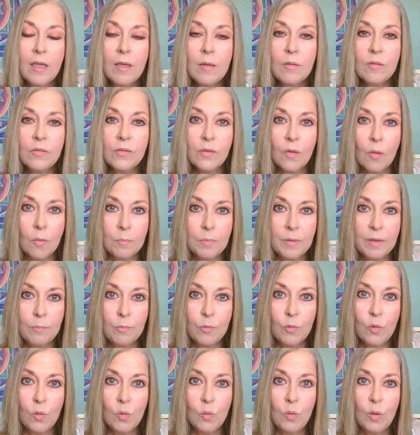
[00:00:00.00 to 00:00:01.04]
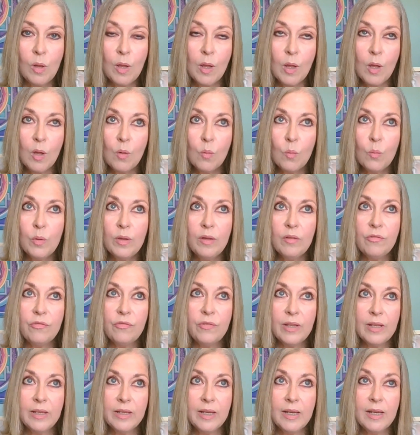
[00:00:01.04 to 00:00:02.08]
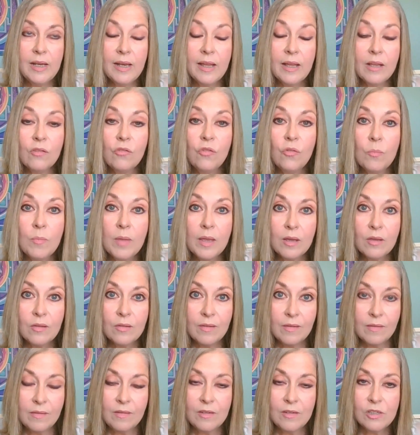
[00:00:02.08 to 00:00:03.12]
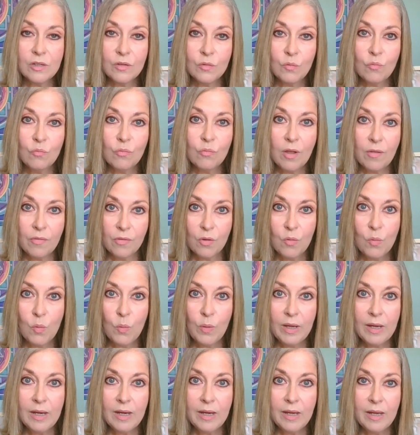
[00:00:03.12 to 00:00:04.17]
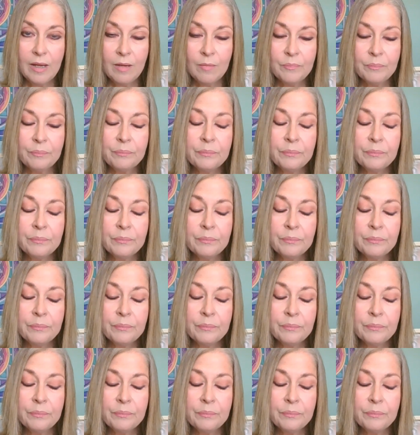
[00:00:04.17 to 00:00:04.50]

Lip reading: Some people will feel inclined to make a decision rather quickly.